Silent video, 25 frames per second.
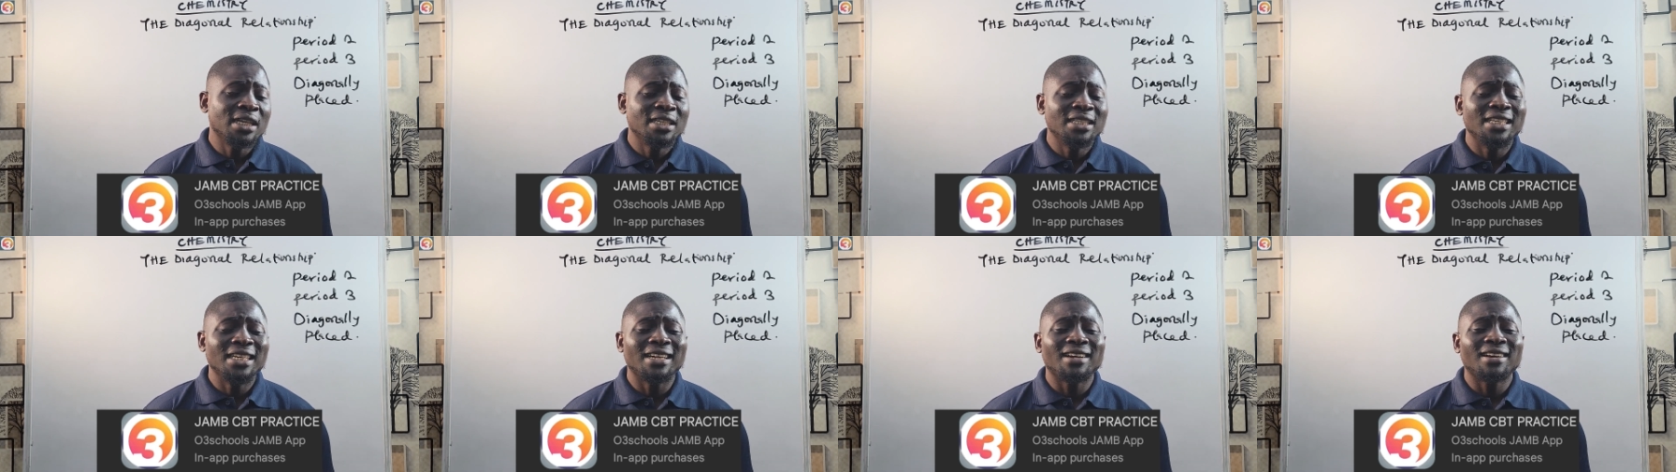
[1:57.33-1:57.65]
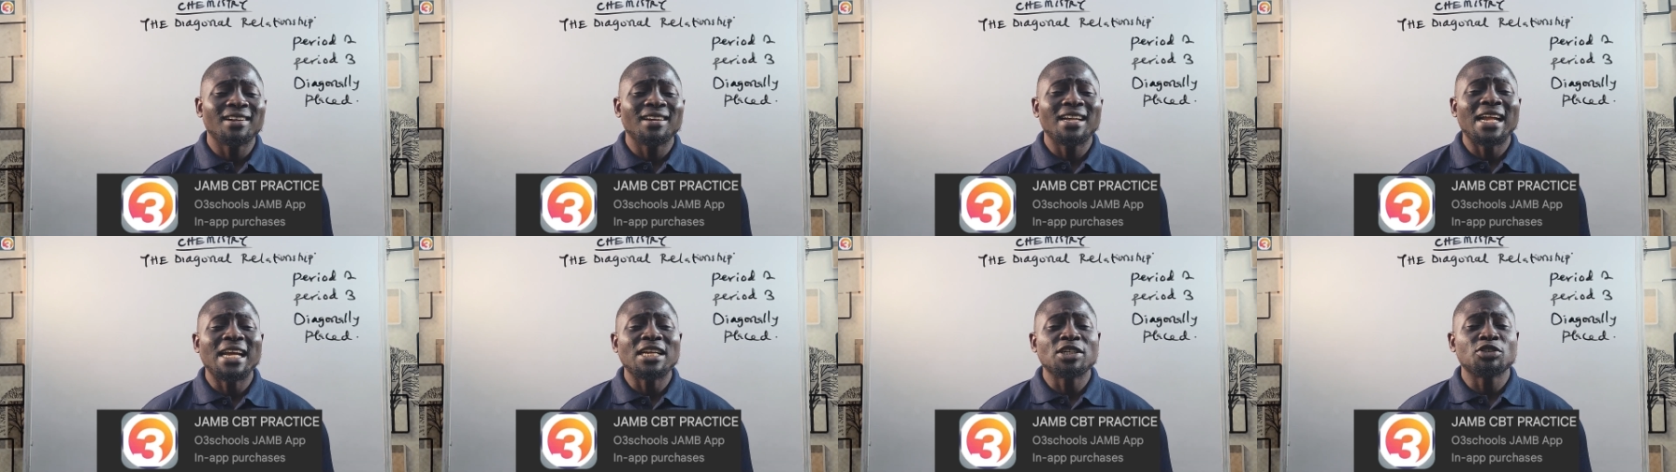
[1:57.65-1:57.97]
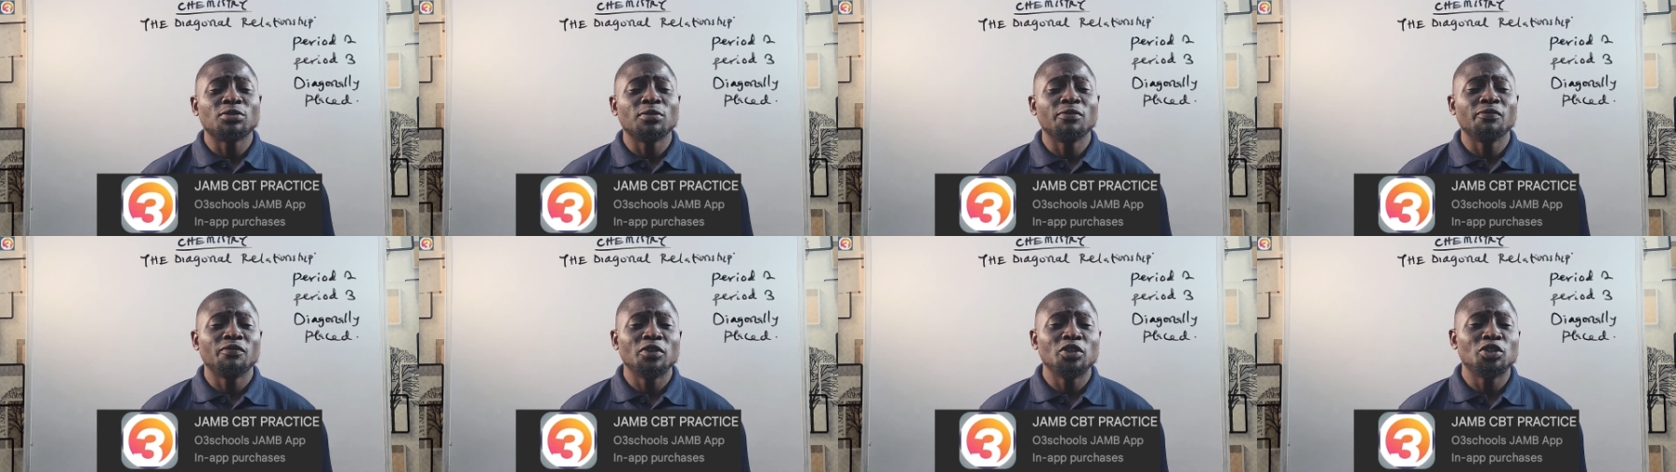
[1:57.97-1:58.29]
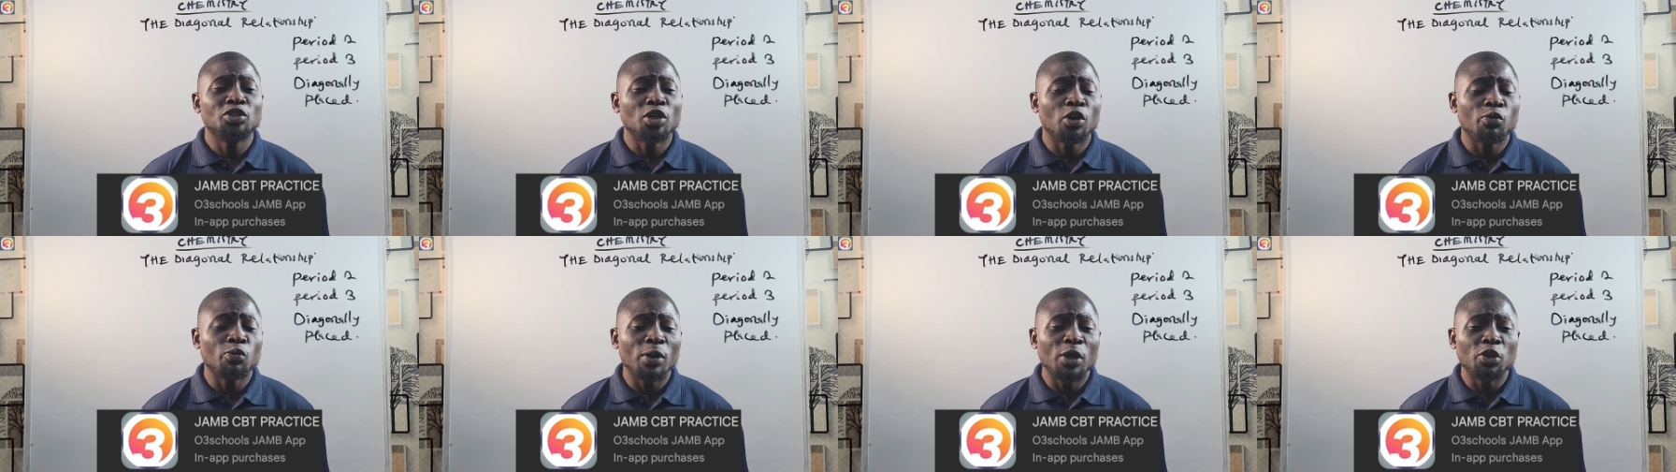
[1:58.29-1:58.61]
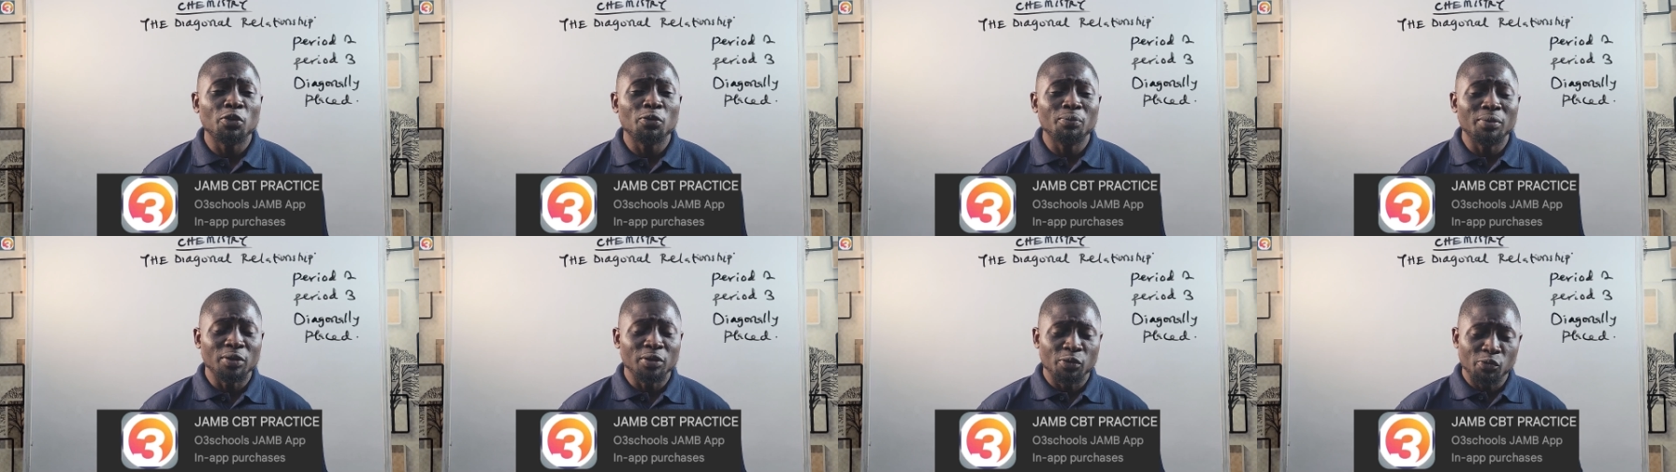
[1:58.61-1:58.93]
the classroom feature where
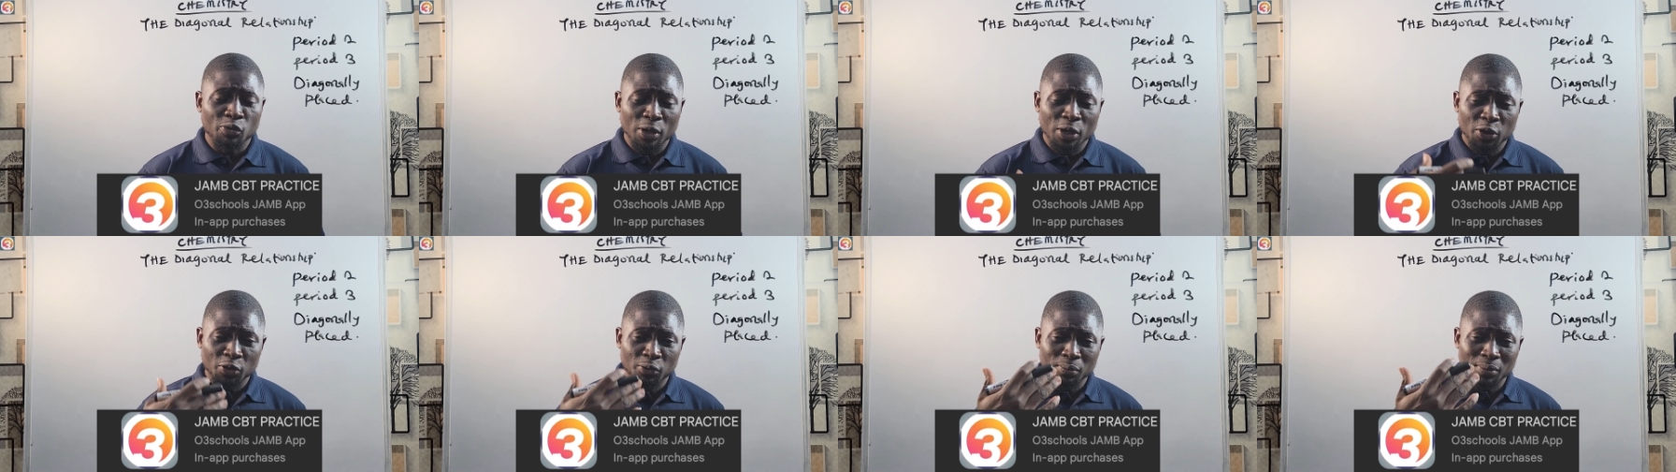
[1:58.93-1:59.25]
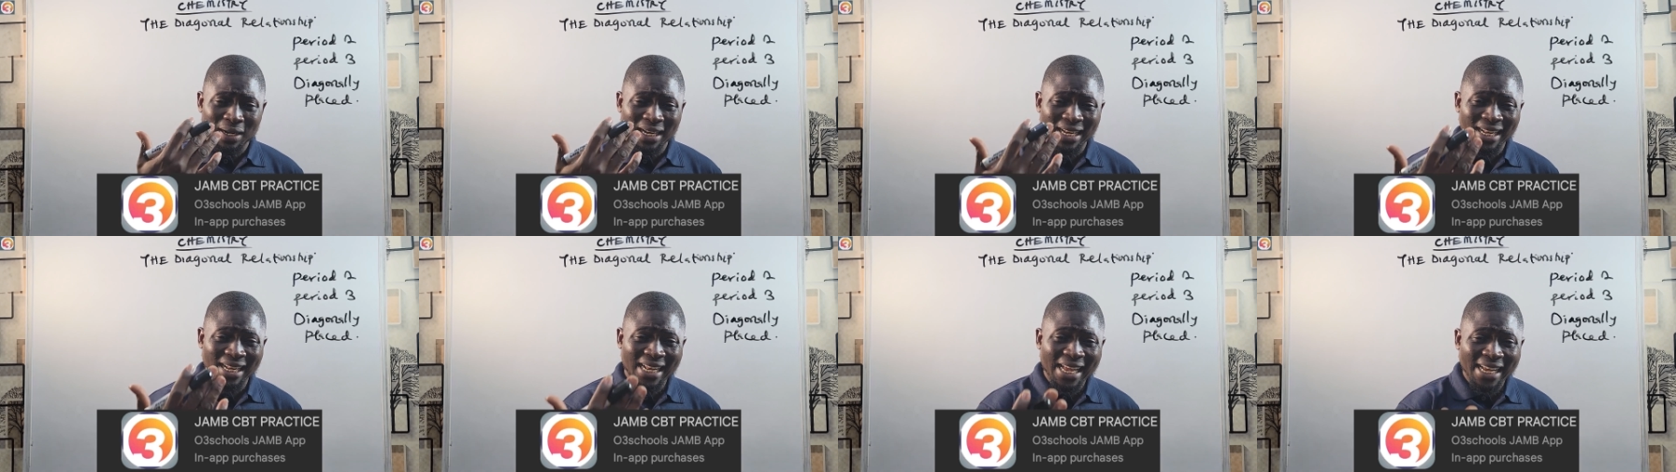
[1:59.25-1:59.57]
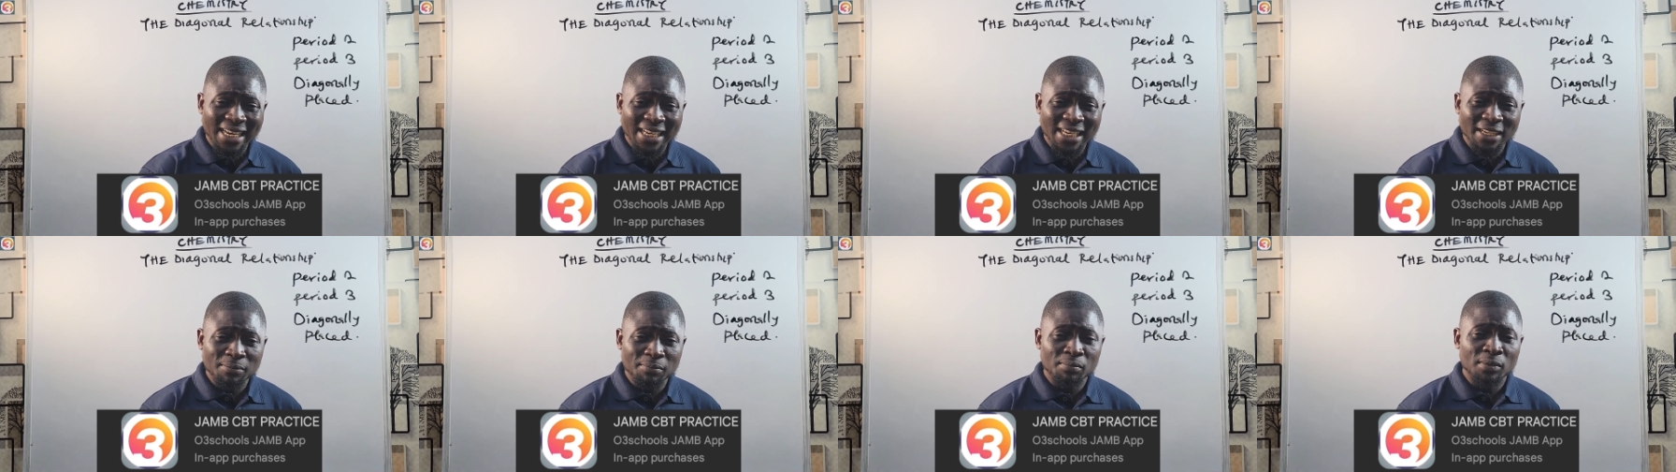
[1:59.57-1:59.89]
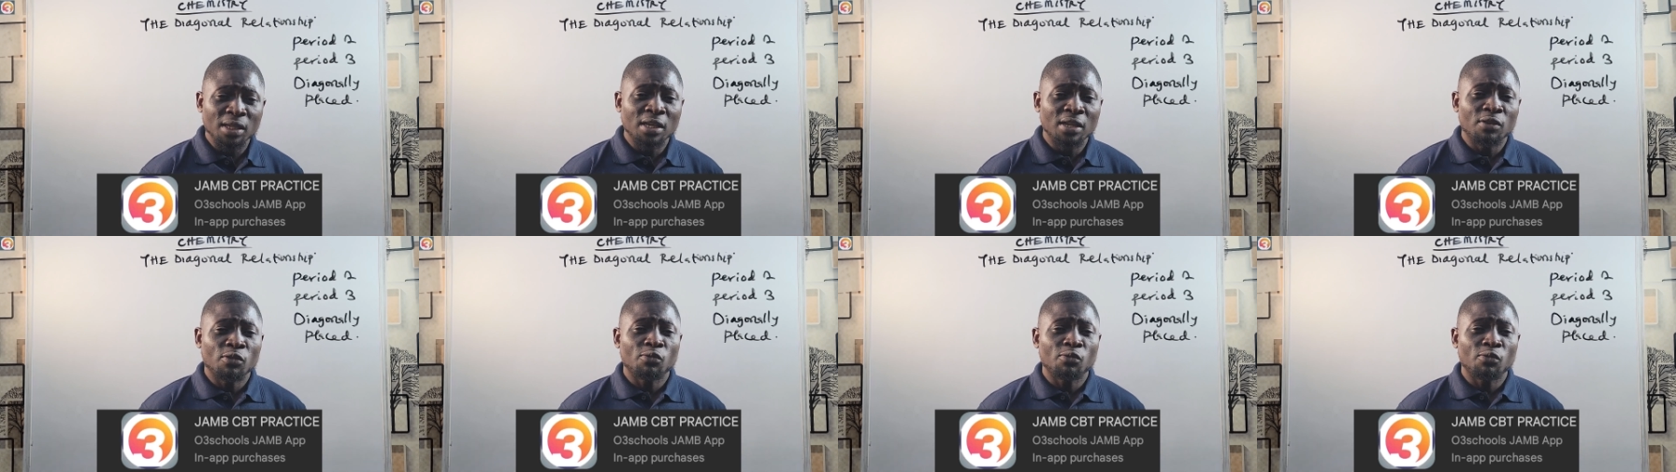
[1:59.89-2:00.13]
you be where you be learning.